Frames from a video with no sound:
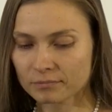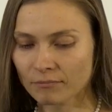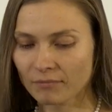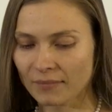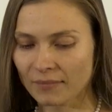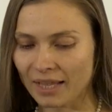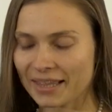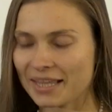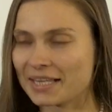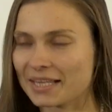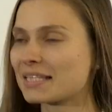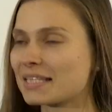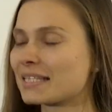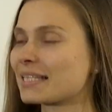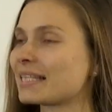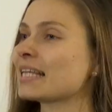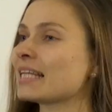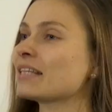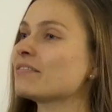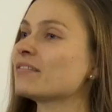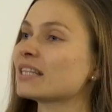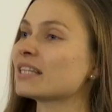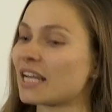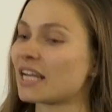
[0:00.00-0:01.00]
This is an
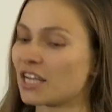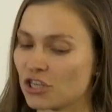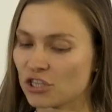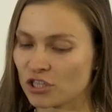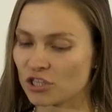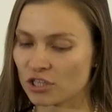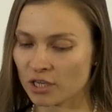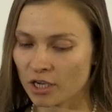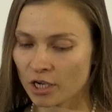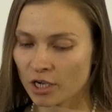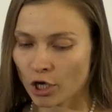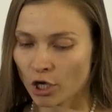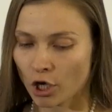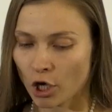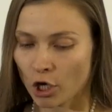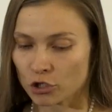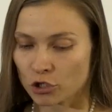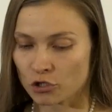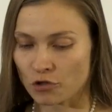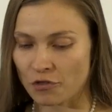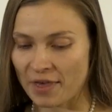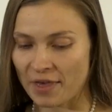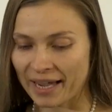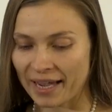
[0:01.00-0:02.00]
invitation to
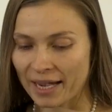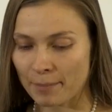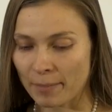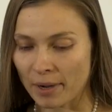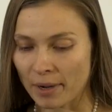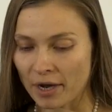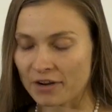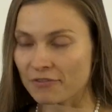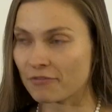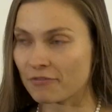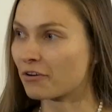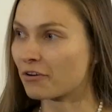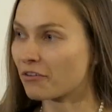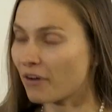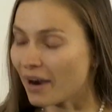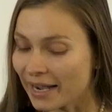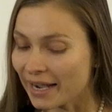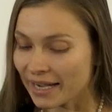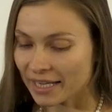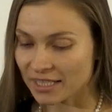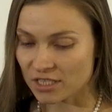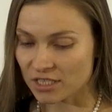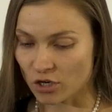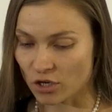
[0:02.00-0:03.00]
think about a
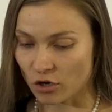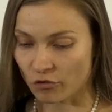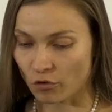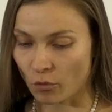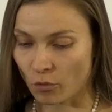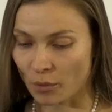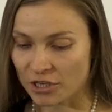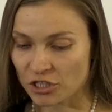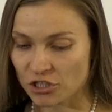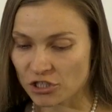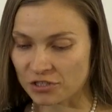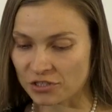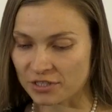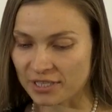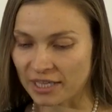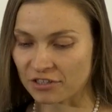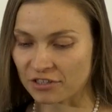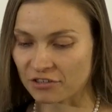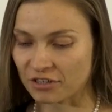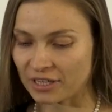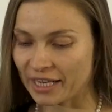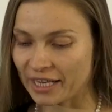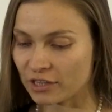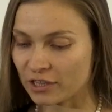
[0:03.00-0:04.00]
variety of questions that
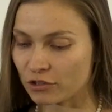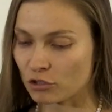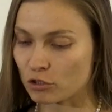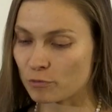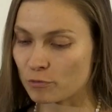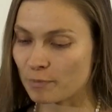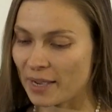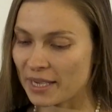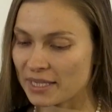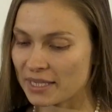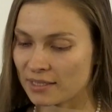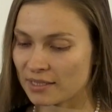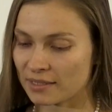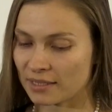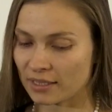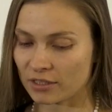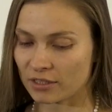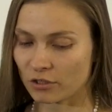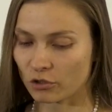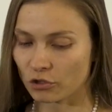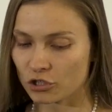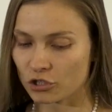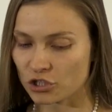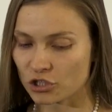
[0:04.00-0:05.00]
relate to space and
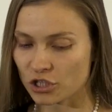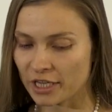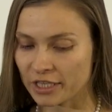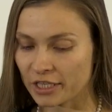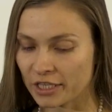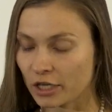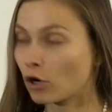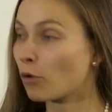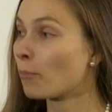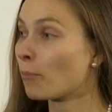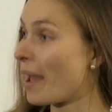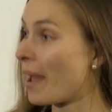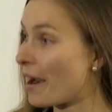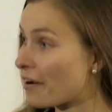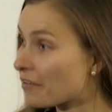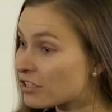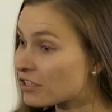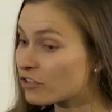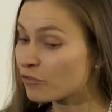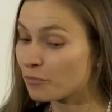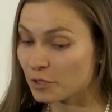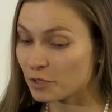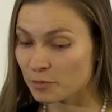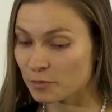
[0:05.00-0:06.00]
technology in a comparative
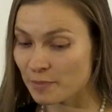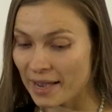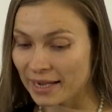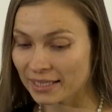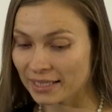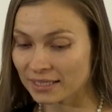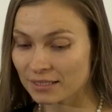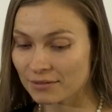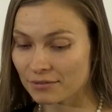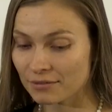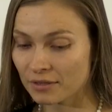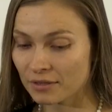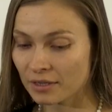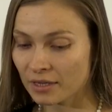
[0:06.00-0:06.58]
perspective,